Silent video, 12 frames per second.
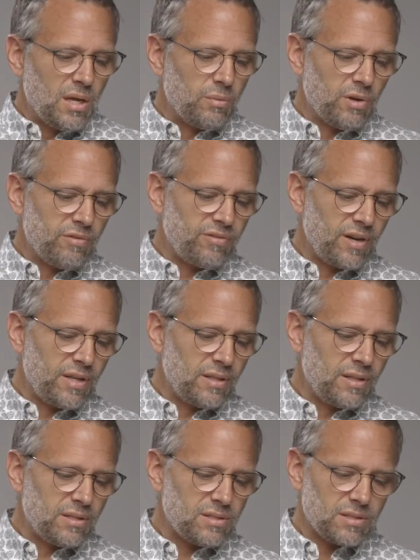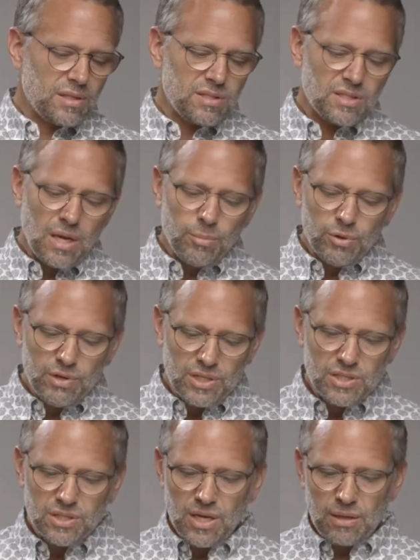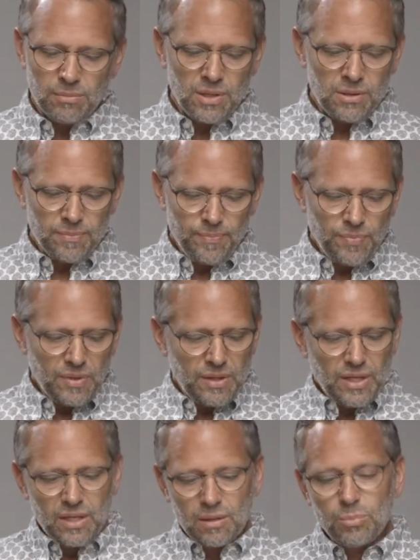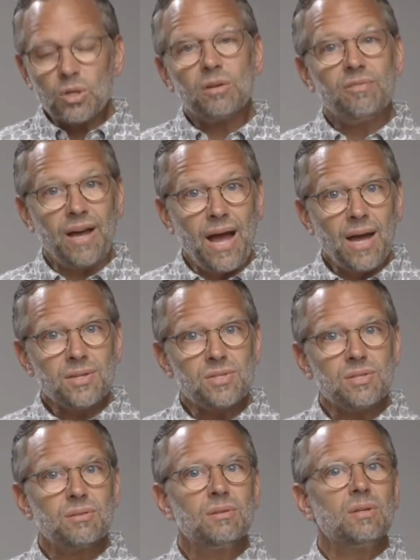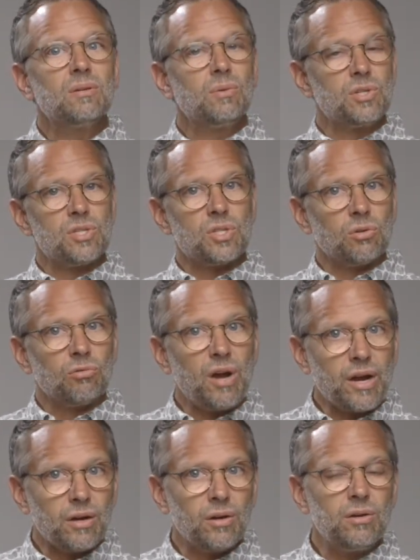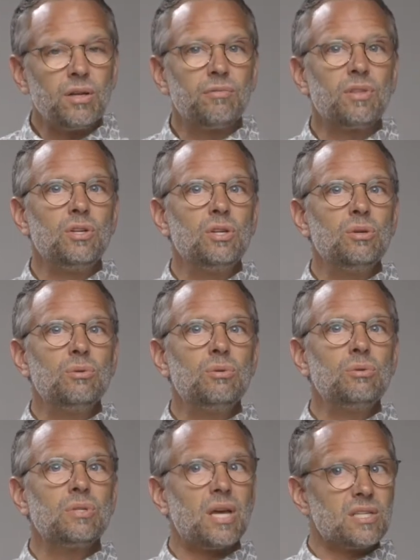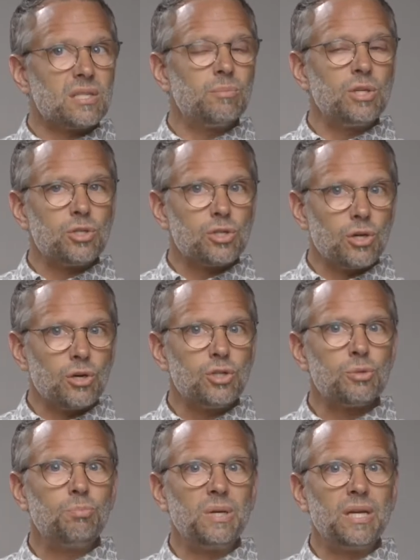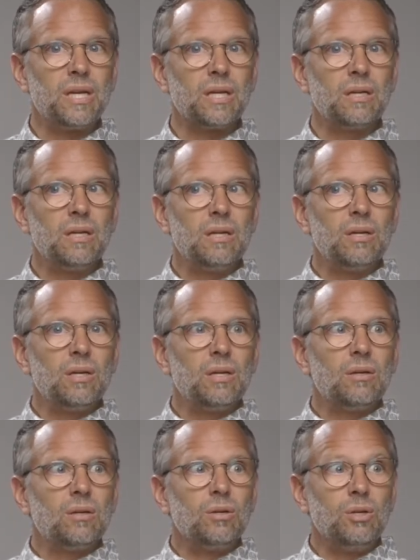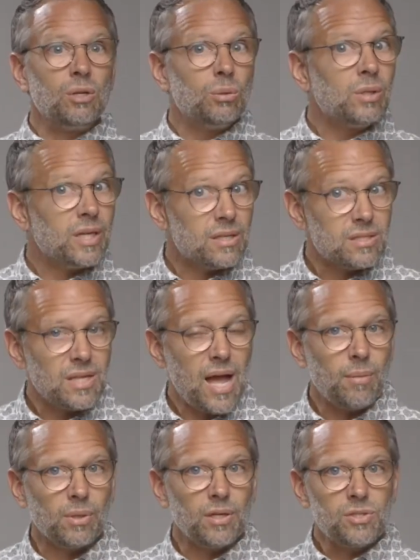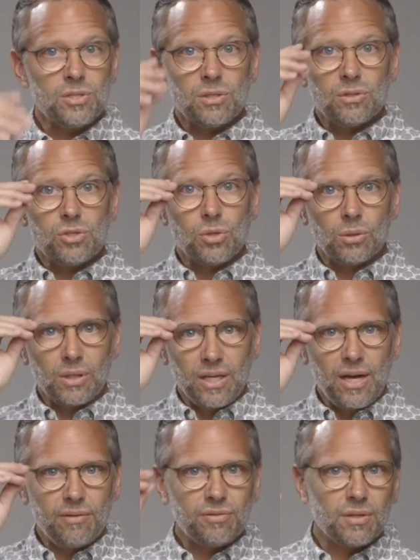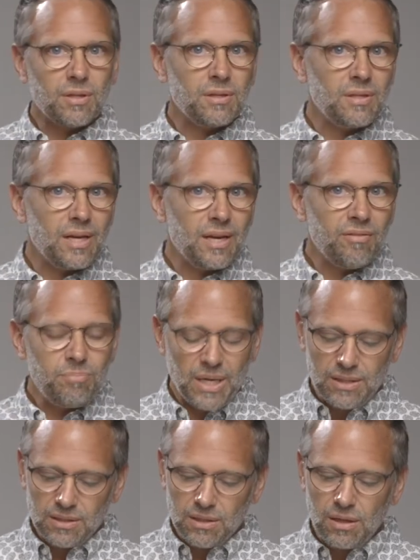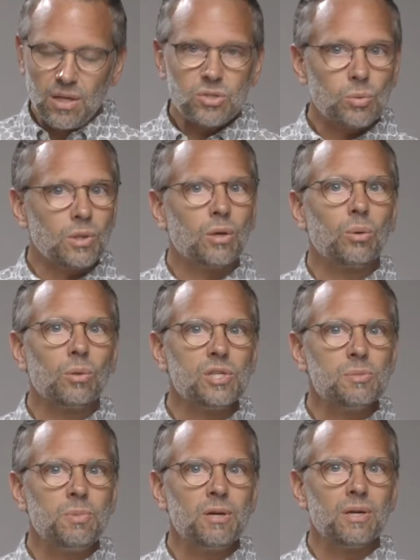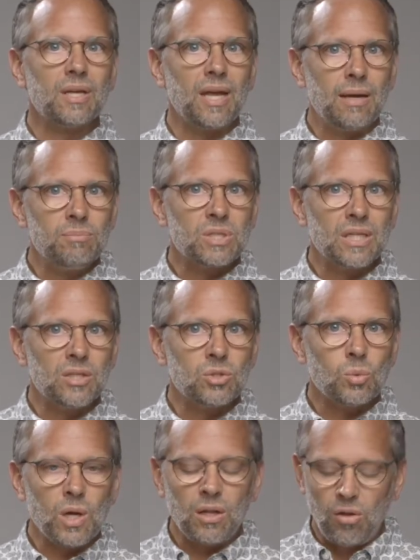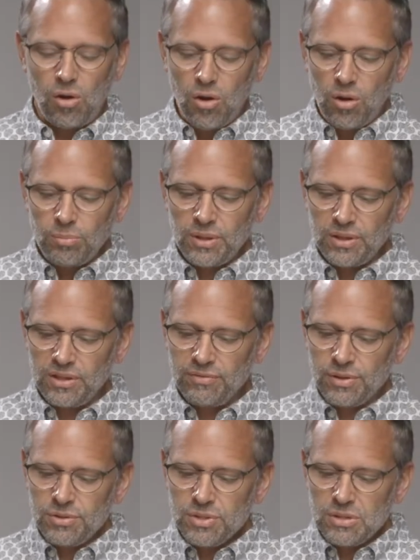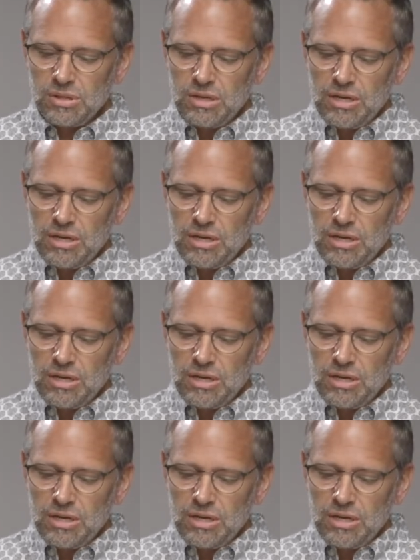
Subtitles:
We find this a summary statement in the book of Acts, which is a record of the New Testament church being newly established shortly after the day of Pentecost when the Holy Spirit came to indwell all believers.